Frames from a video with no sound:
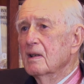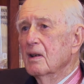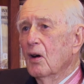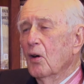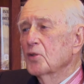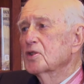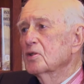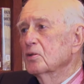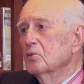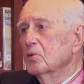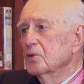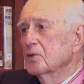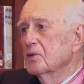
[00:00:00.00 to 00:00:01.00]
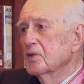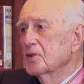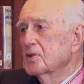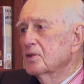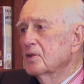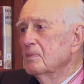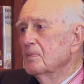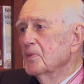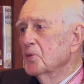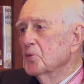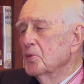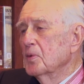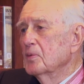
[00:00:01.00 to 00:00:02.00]
onslaught, this
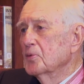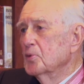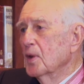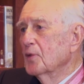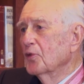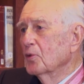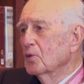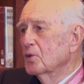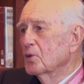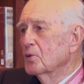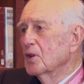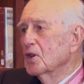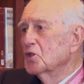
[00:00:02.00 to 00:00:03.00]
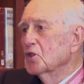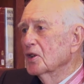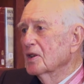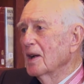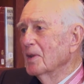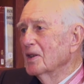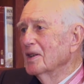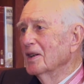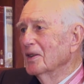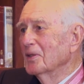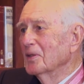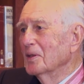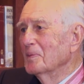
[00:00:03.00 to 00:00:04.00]
dreadful creature coming
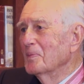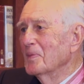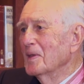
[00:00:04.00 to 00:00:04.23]
down